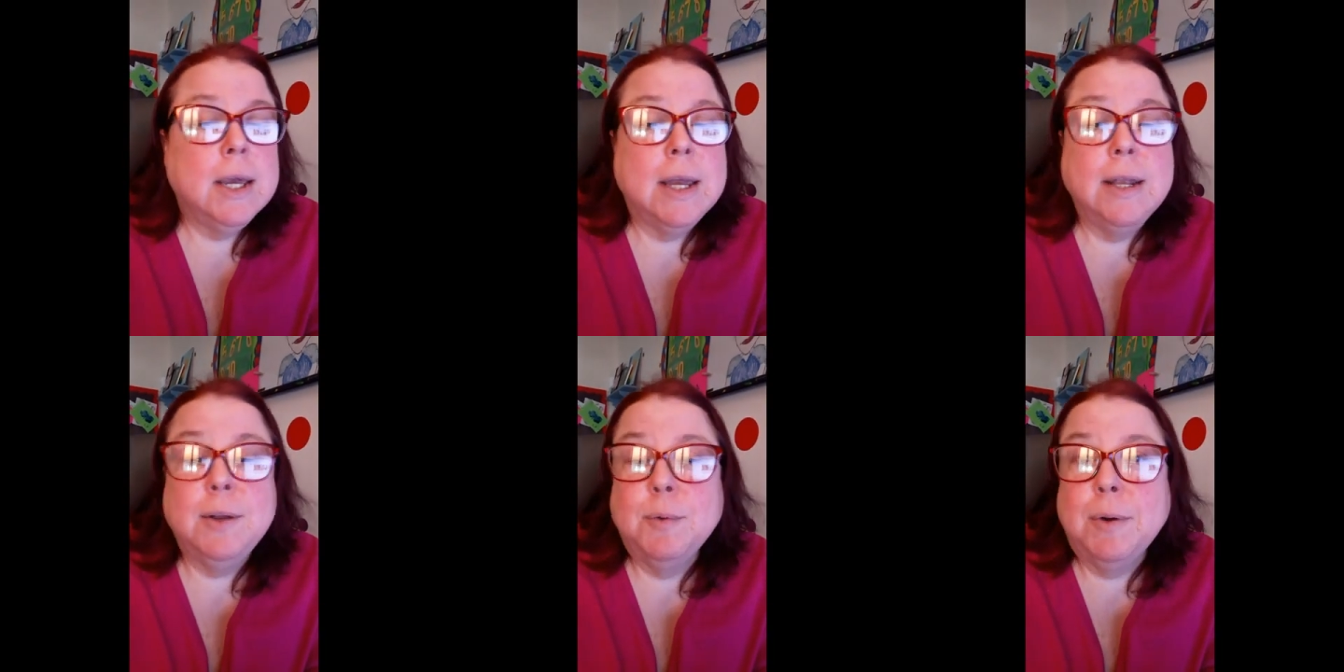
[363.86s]

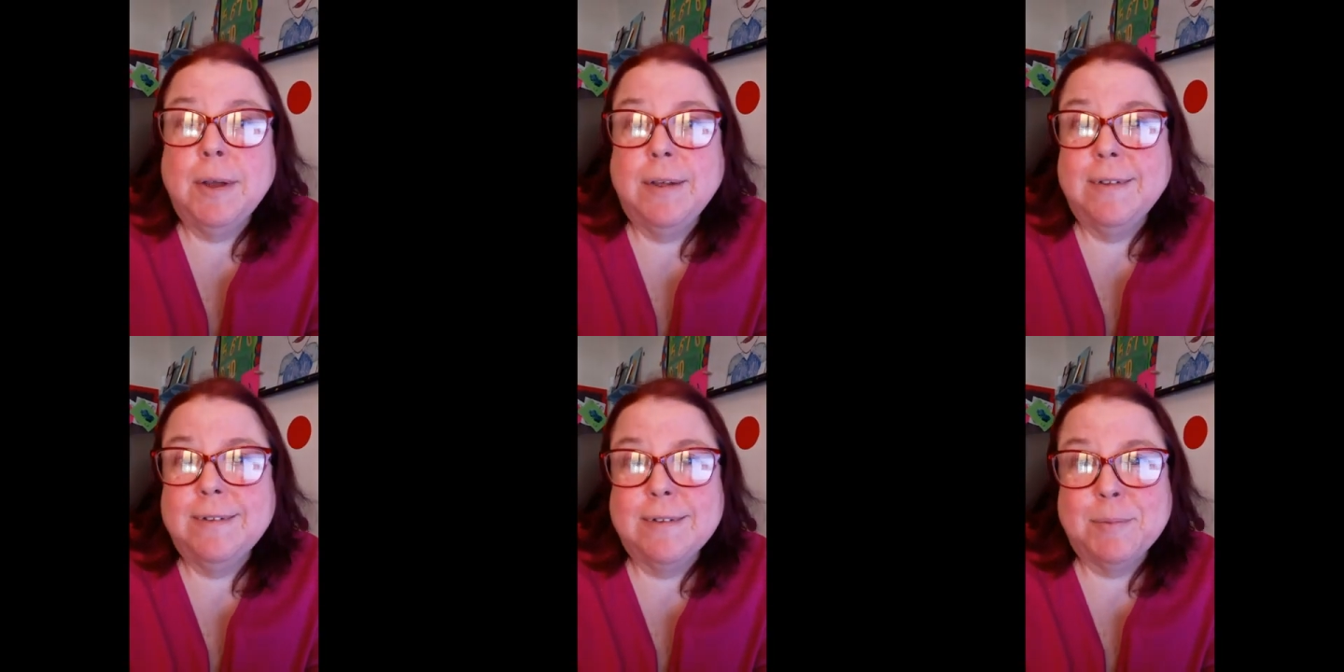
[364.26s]

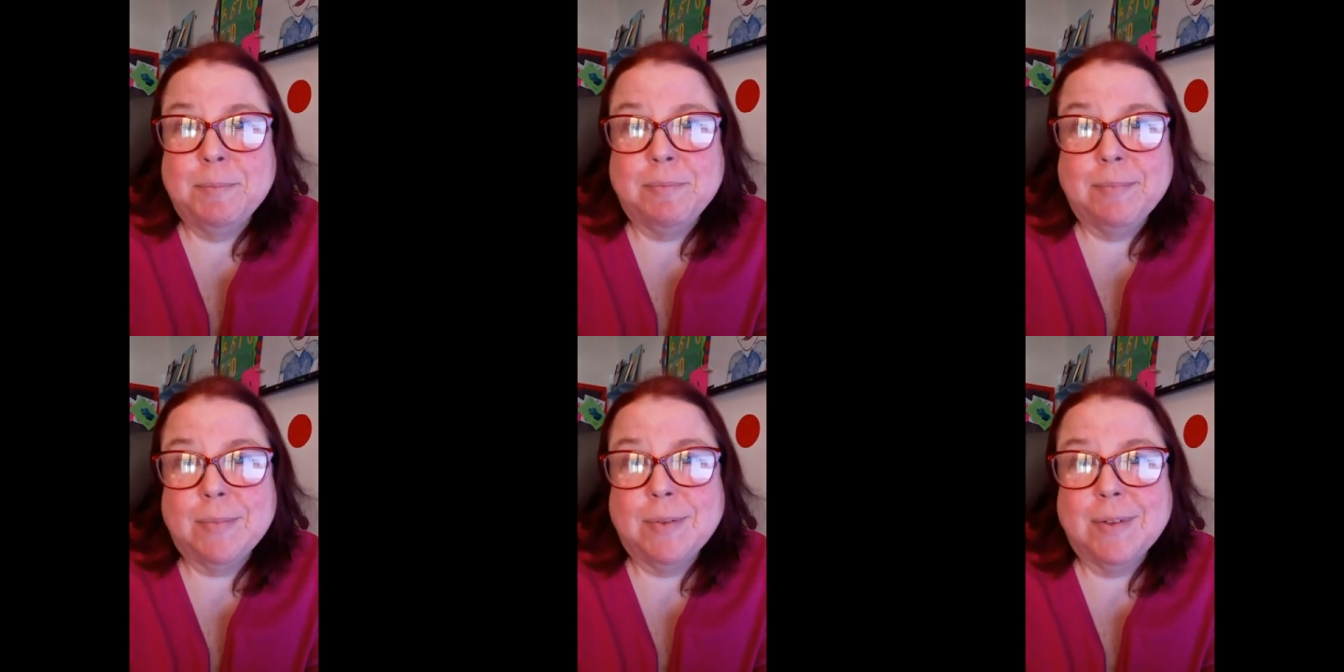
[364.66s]
Anyways,
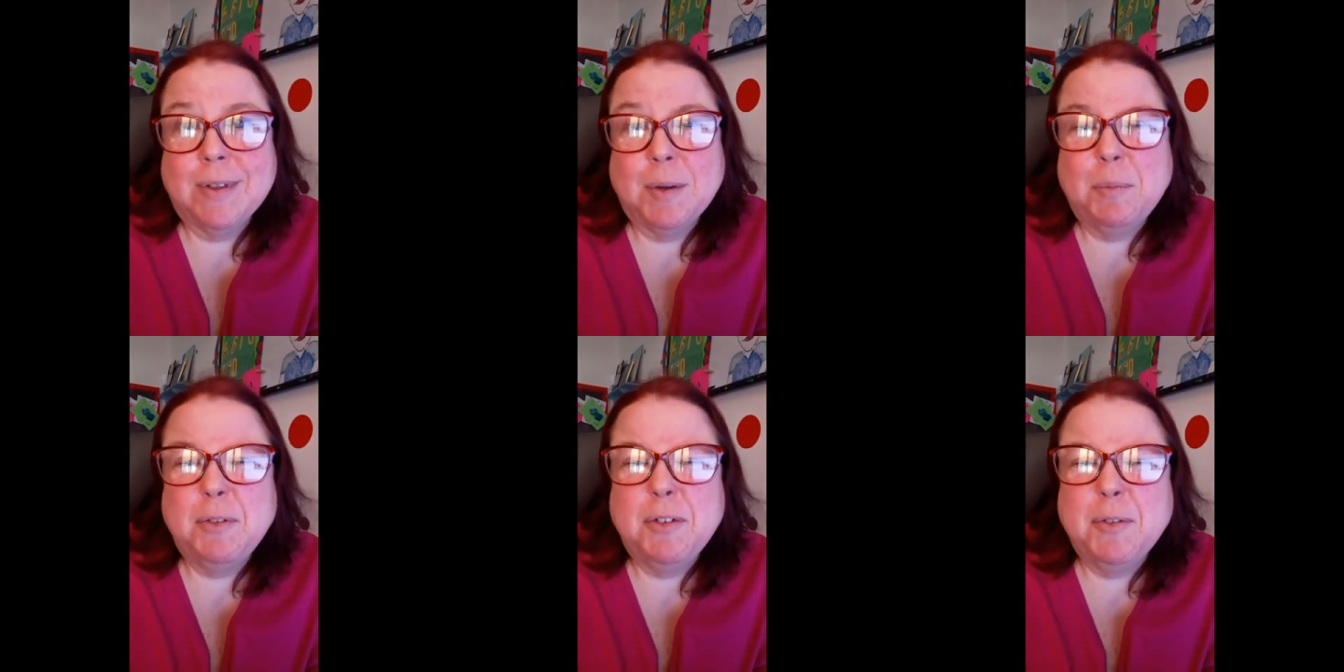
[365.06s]

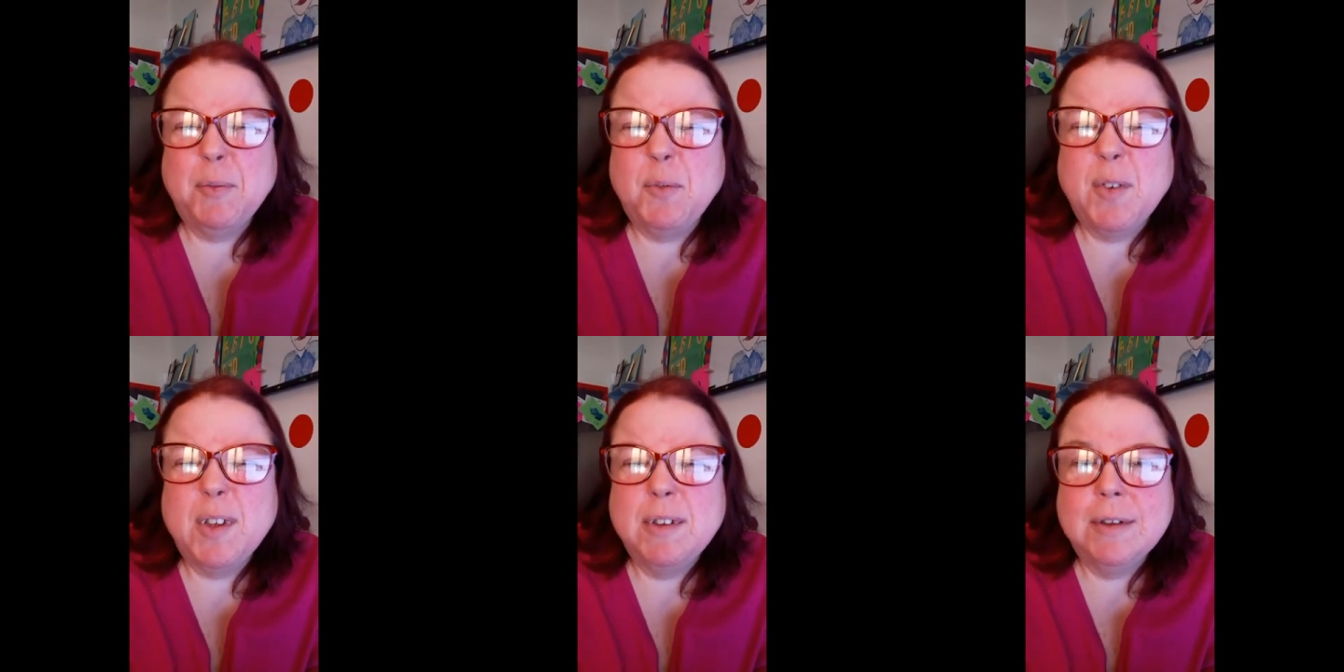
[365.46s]
I'm just
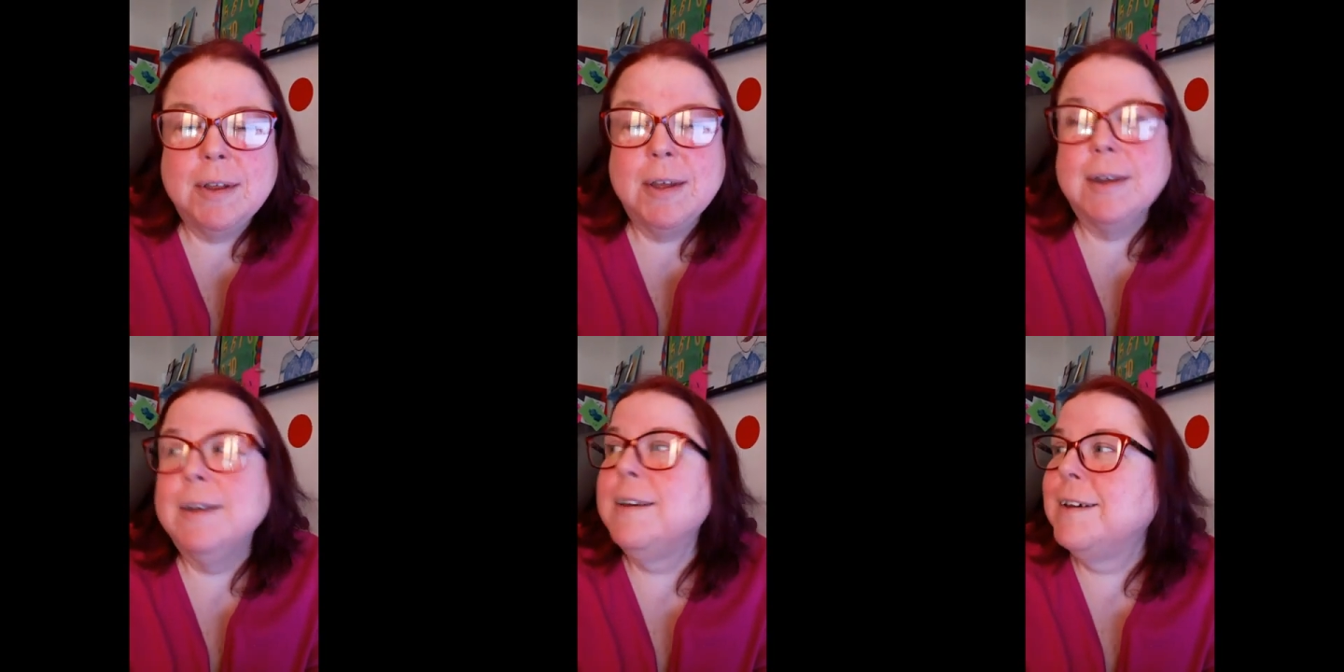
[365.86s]

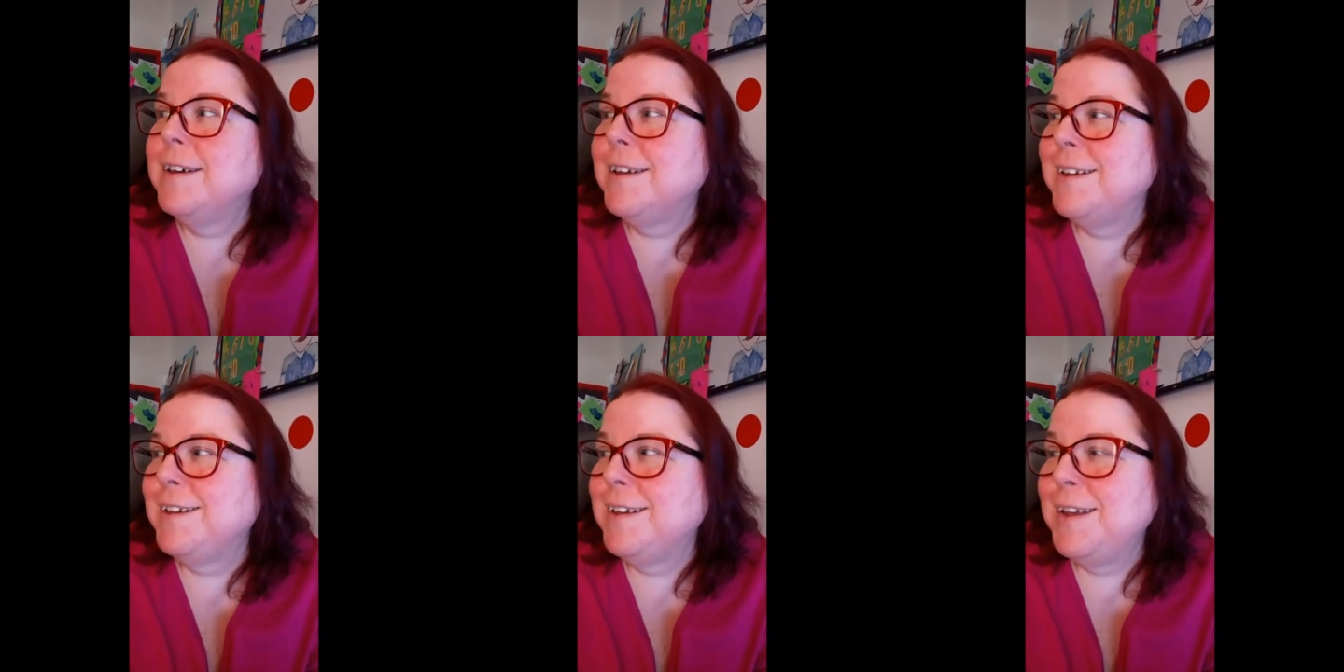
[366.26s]
venting
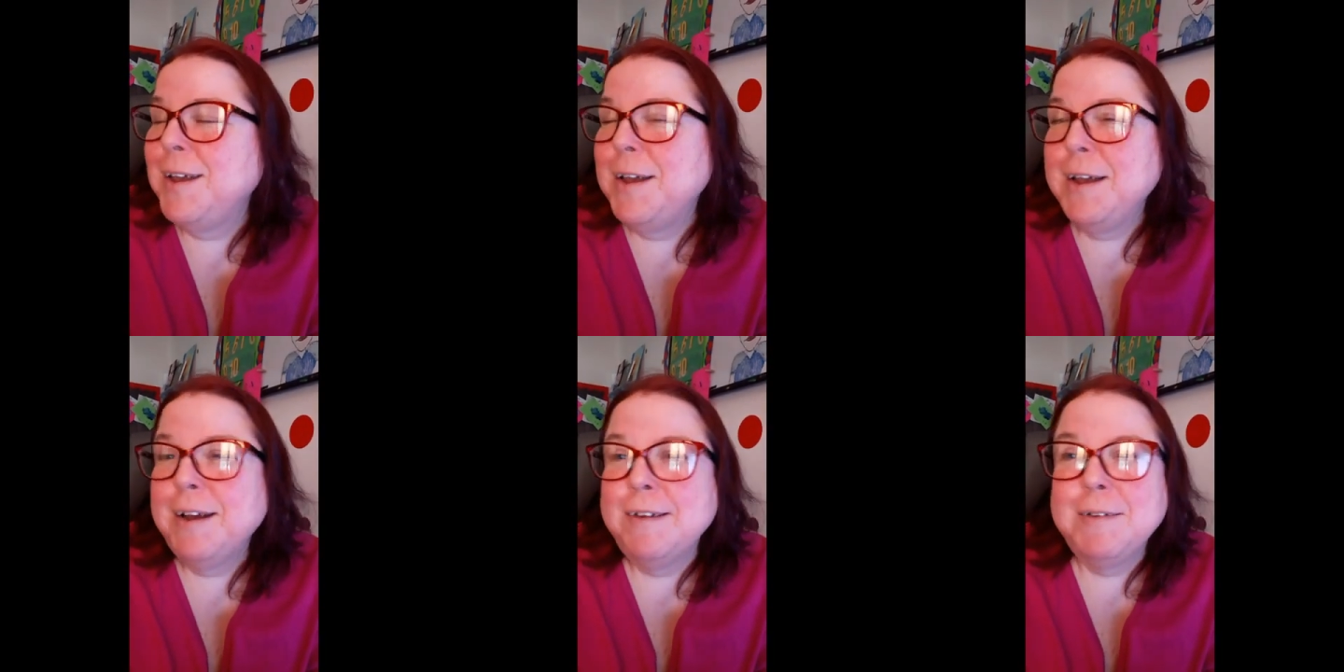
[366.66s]

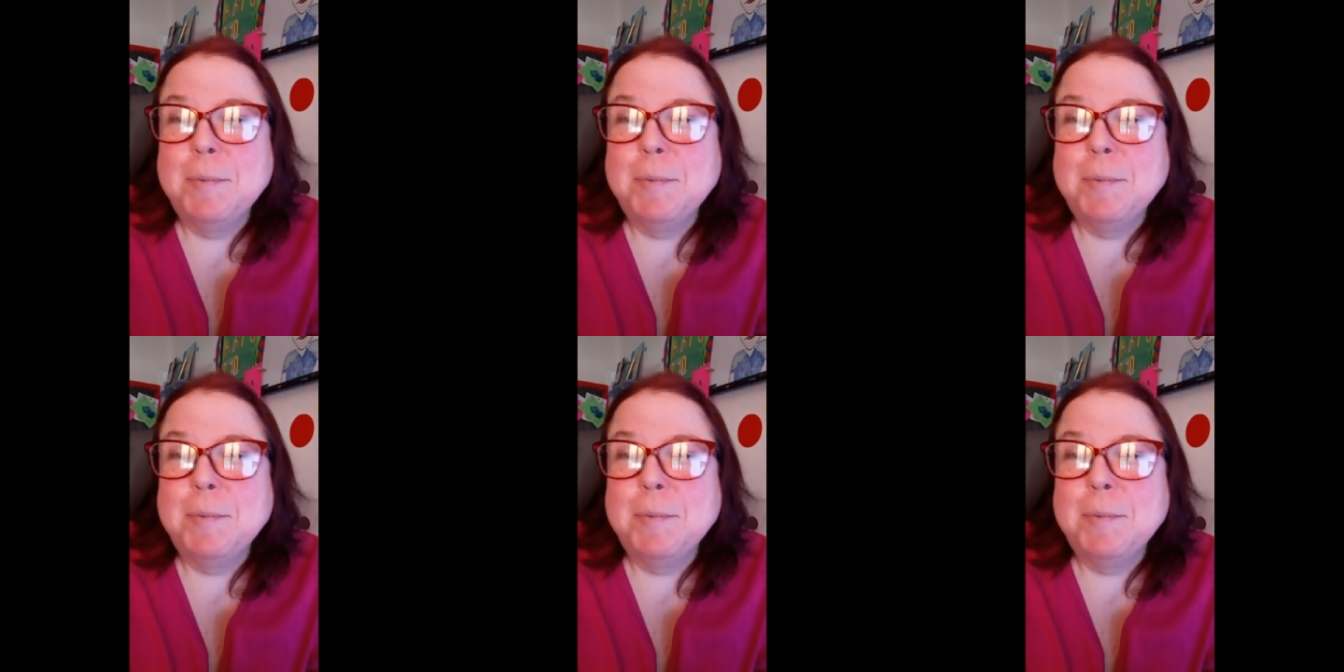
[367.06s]
because